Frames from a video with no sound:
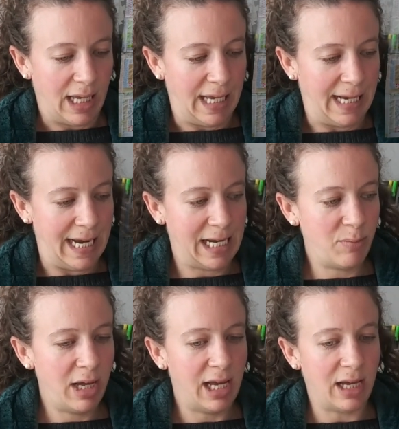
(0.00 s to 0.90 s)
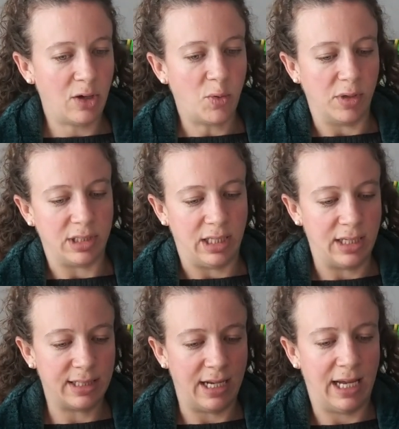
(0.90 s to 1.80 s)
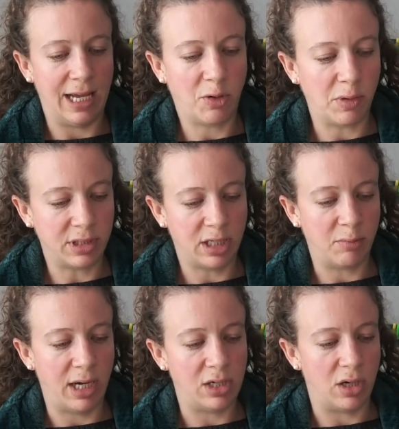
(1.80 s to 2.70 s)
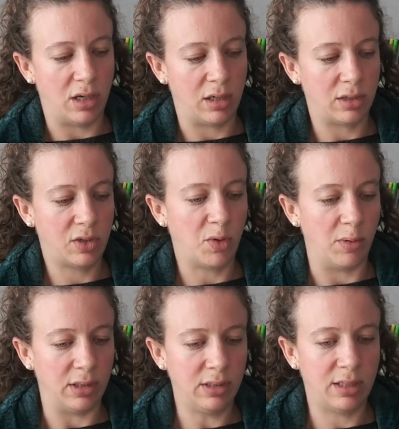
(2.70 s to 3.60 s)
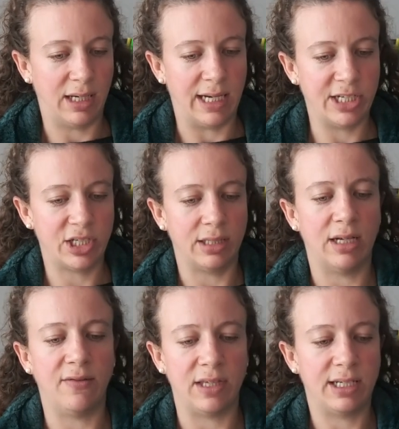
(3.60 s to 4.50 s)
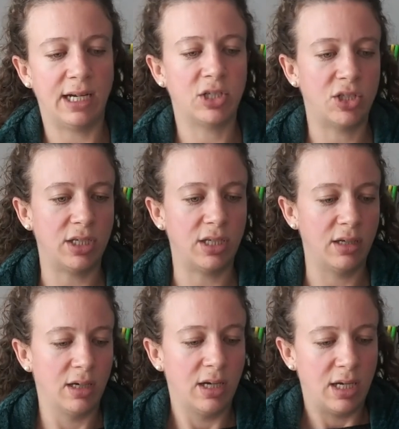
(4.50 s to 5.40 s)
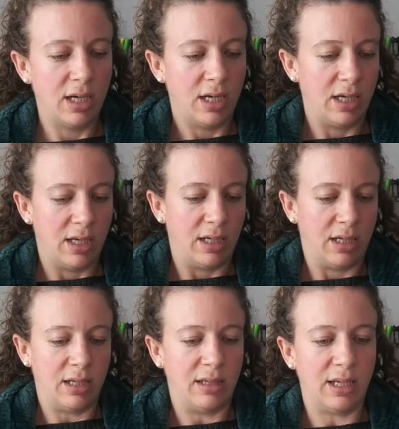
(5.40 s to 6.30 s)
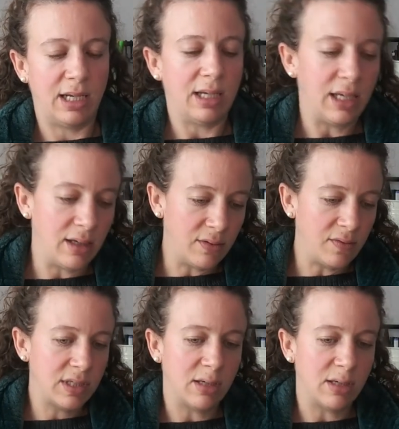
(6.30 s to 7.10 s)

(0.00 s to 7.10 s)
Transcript: And I am hand quilting this. I hand quilted my daughter's quilt, and I just love the texture that it gives.